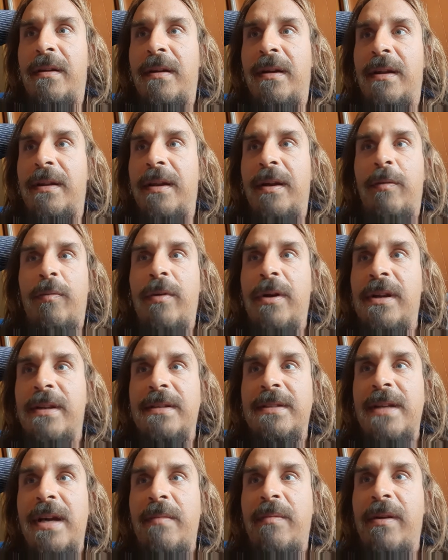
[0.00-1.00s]
And they want to
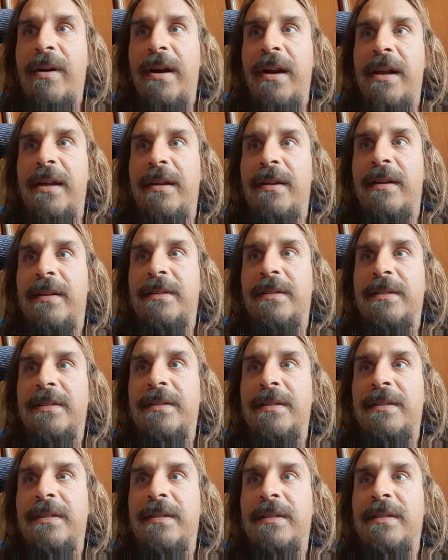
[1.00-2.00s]
separate
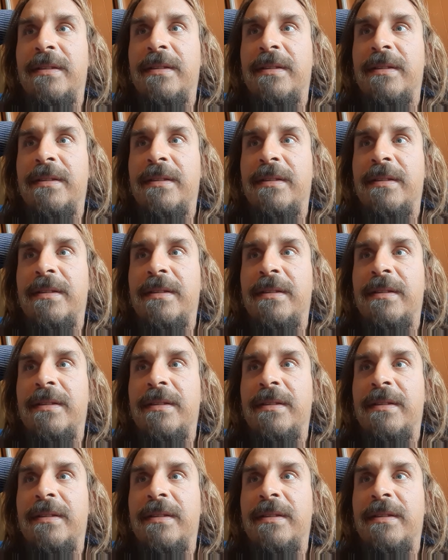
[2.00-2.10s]
us.